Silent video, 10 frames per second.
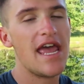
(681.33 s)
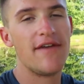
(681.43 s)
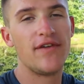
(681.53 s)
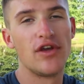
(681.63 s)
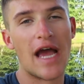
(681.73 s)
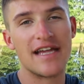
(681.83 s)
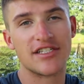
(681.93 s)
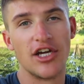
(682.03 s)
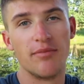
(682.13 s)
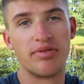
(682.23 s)
If you guys
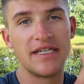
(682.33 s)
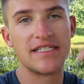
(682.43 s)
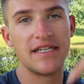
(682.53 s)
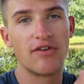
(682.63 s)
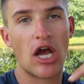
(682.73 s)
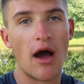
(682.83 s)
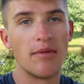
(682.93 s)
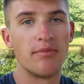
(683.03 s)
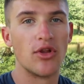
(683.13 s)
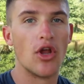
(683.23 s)
could, please leave a
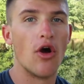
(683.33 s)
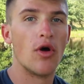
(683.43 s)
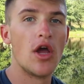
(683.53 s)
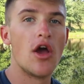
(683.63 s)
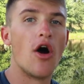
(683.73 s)
comment below